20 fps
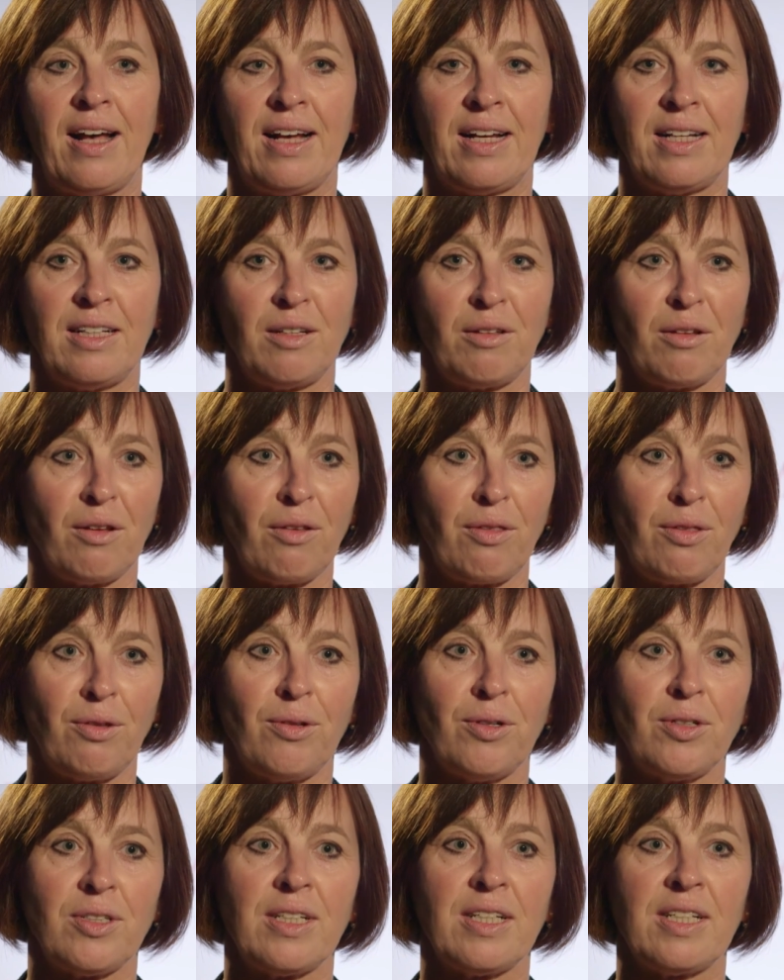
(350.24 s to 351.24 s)
And
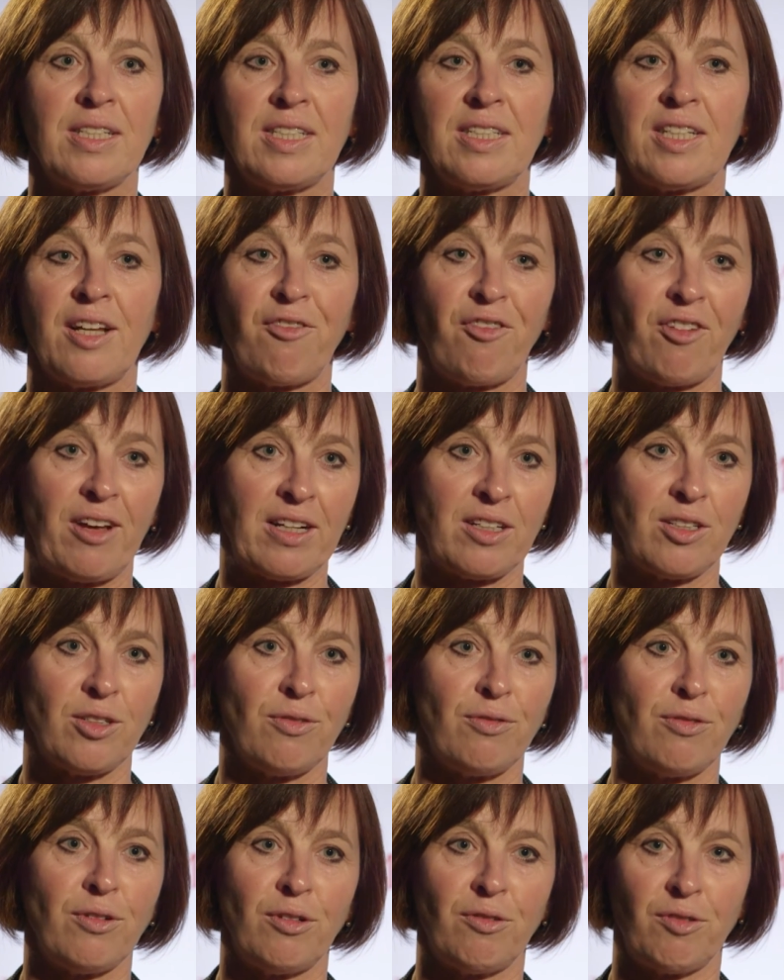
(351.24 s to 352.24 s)
third, is it
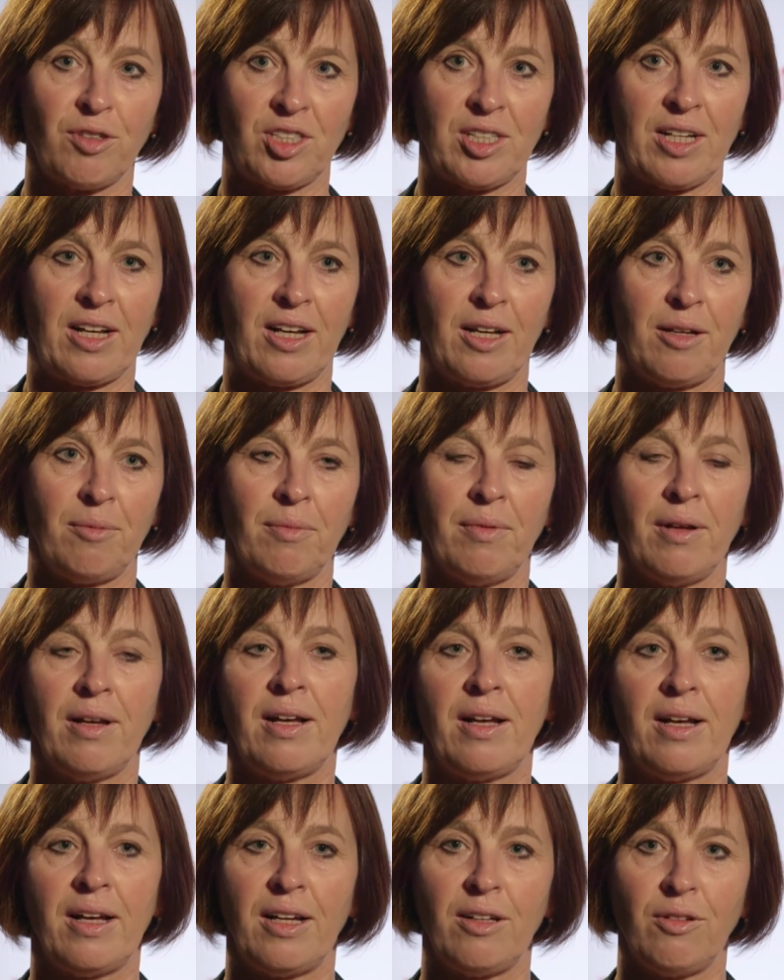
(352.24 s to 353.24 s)
effective over time?
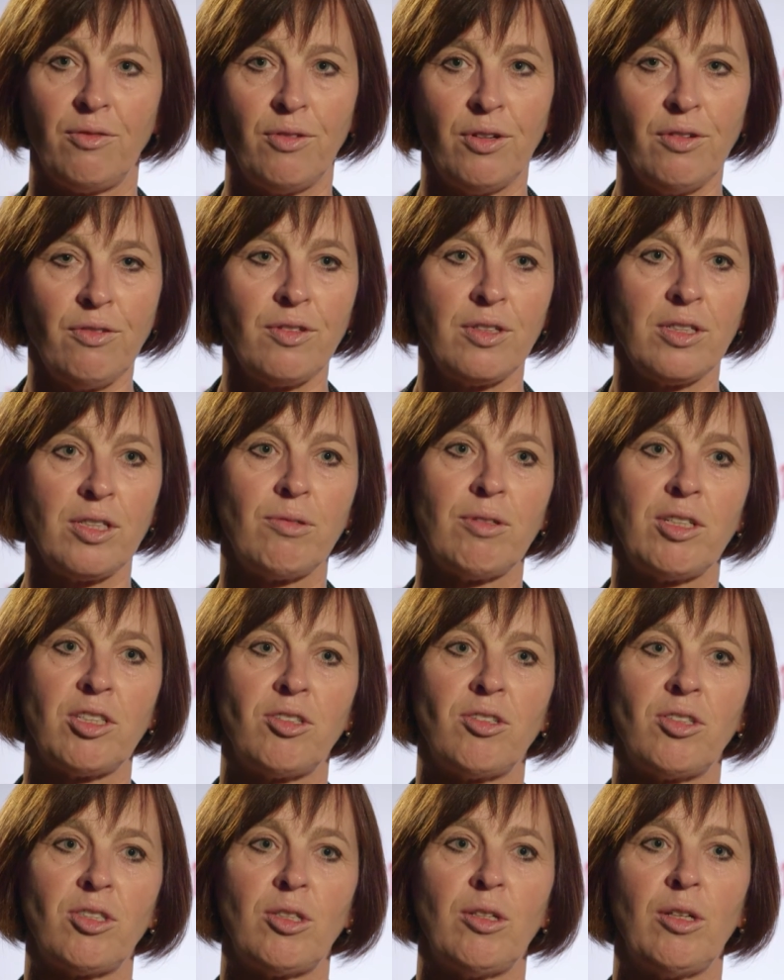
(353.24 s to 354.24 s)
And with this
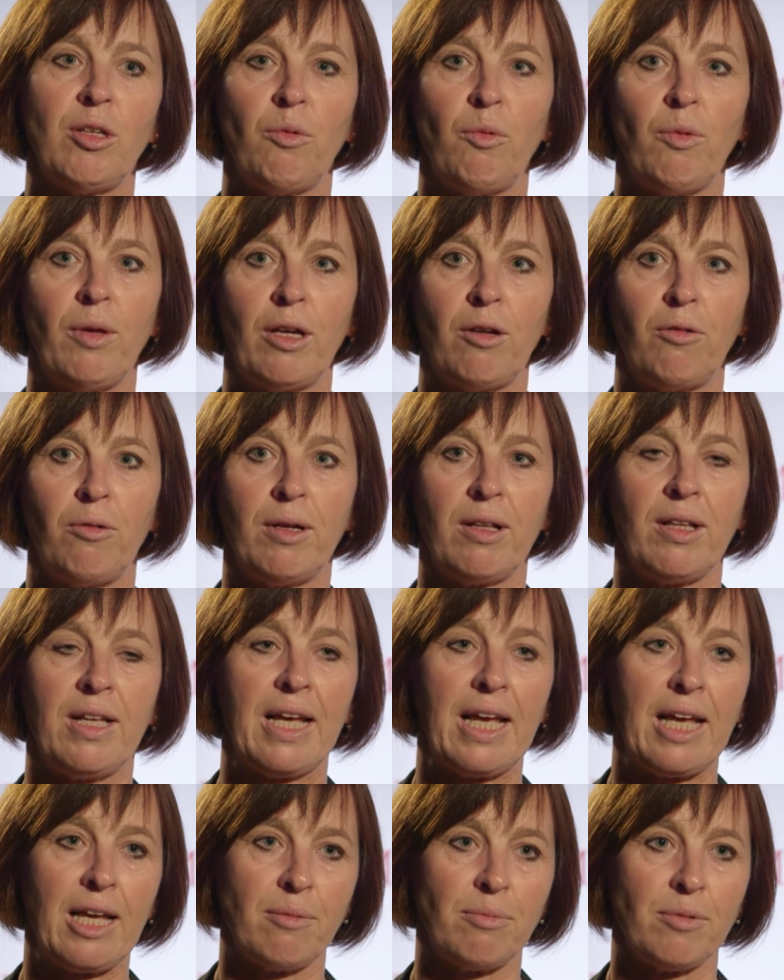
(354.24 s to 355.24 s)
registry, we are
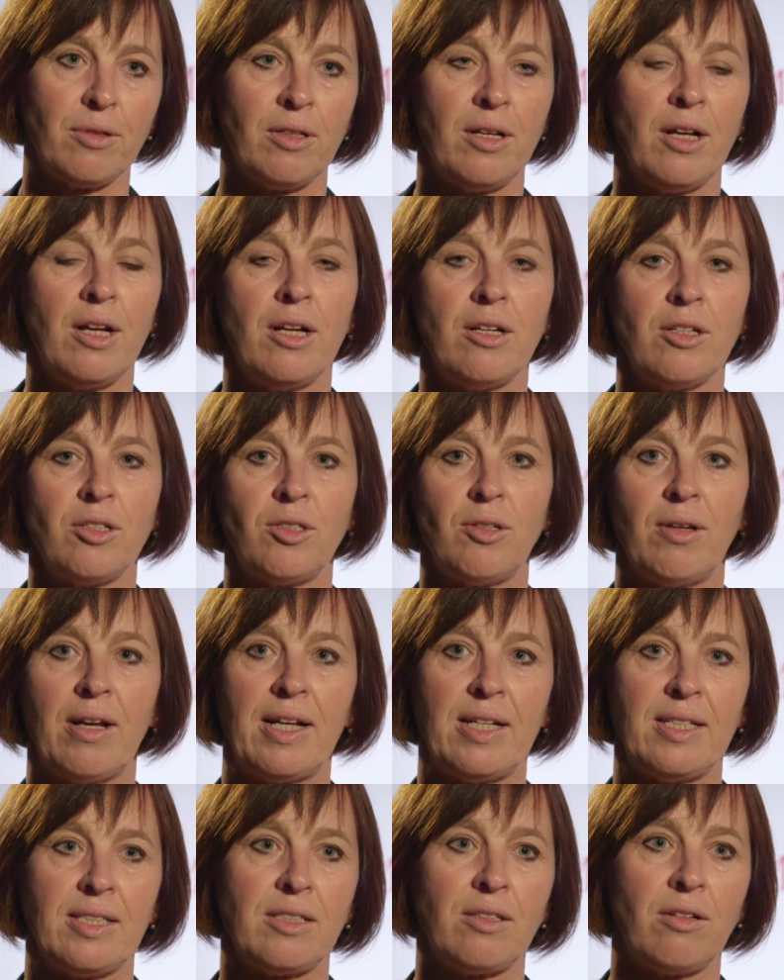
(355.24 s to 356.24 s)
really able to
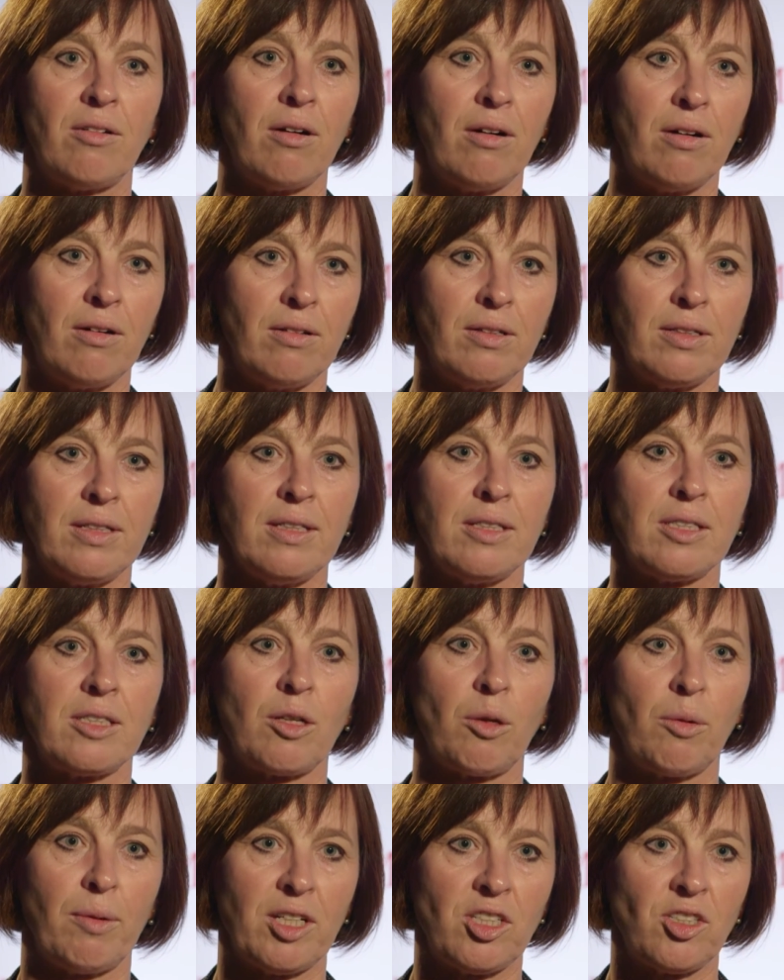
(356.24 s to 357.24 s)
answer all these
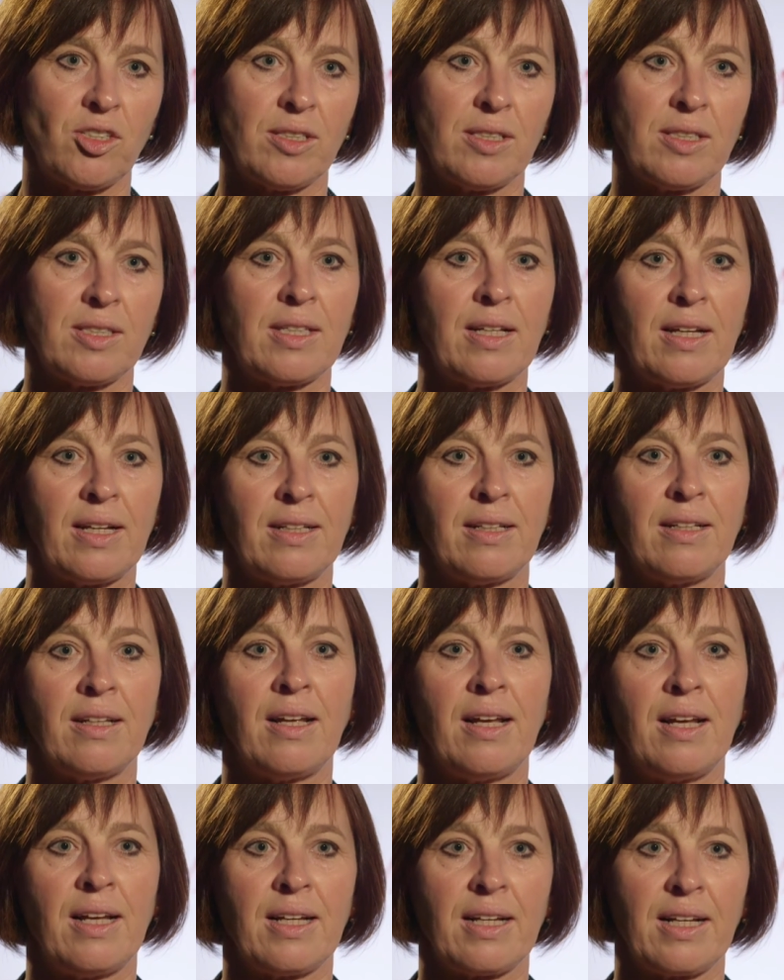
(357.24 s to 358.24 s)
questions and
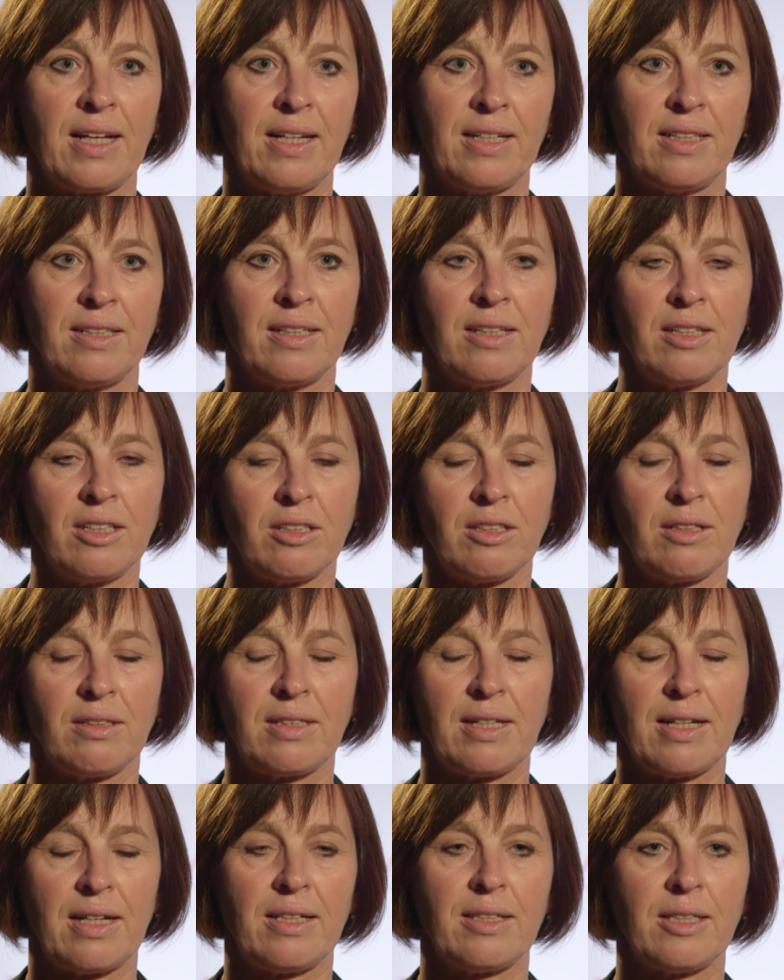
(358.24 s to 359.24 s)
can
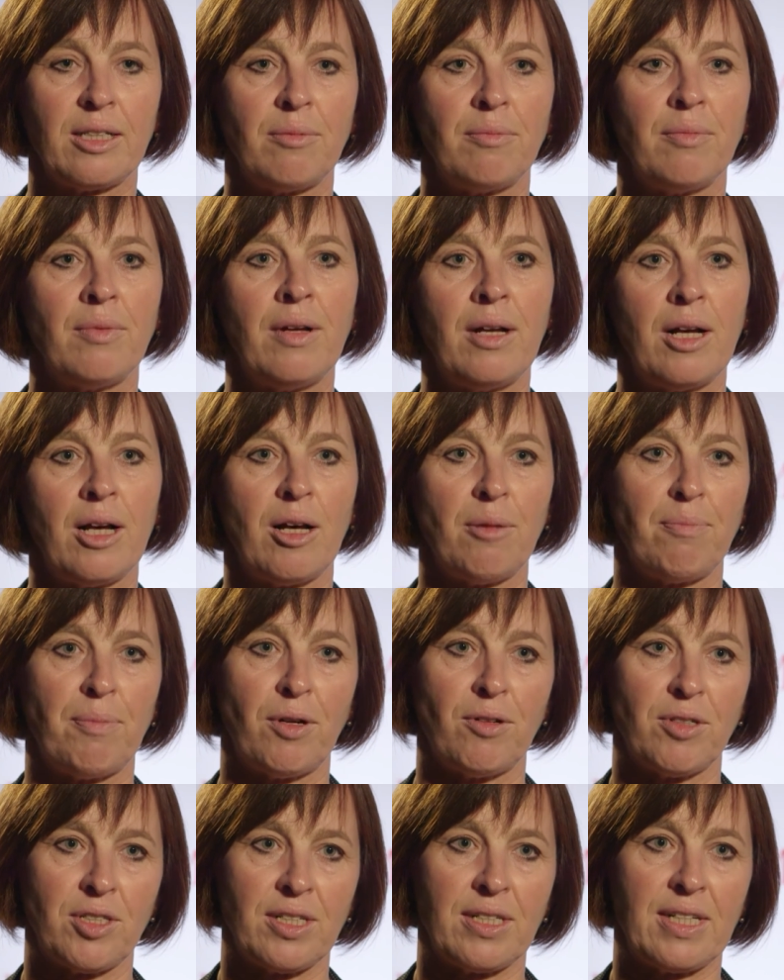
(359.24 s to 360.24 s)
tell them
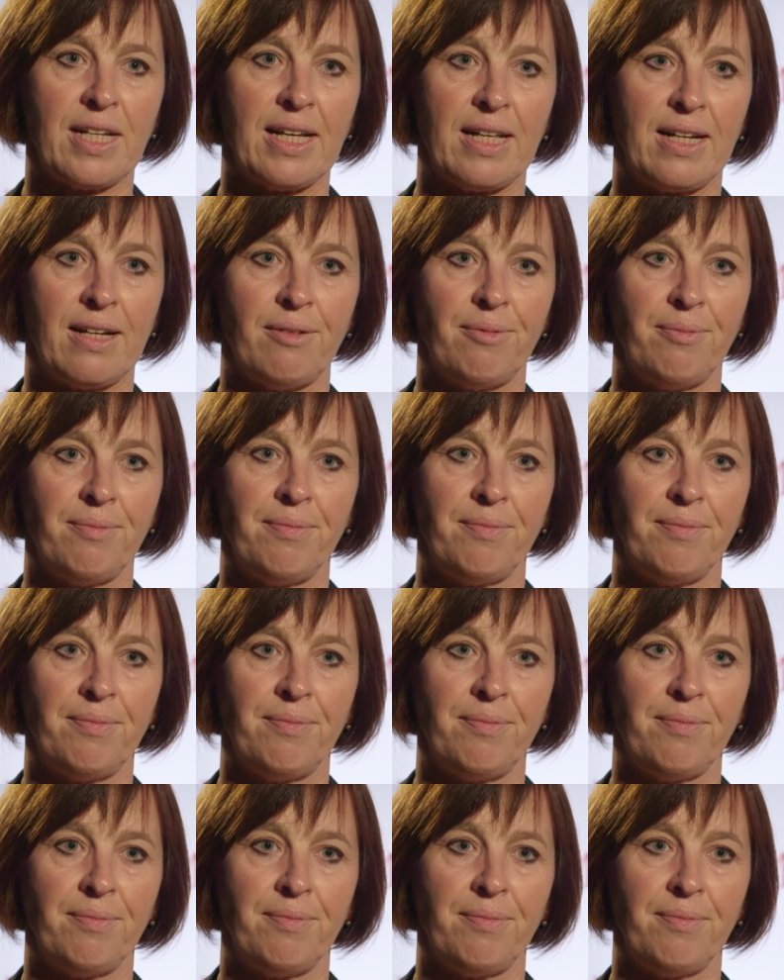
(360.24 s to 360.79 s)
about the data.